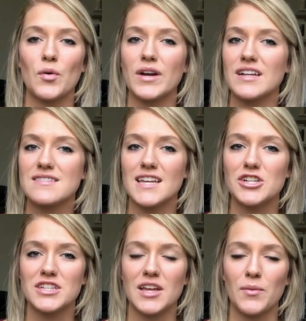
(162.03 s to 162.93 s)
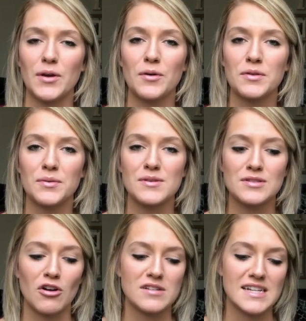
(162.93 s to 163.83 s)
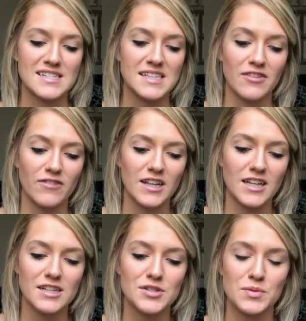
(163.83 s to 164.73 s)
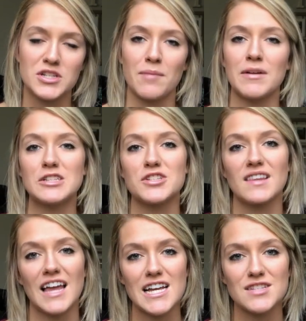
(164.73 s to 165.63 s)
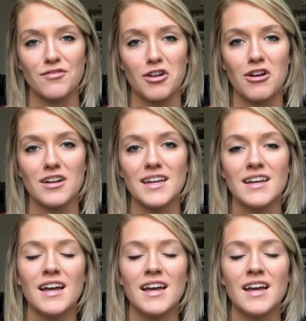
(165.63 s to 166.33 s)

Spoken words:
organization that we go through is called Destiny Village, which I mentioned last vlog.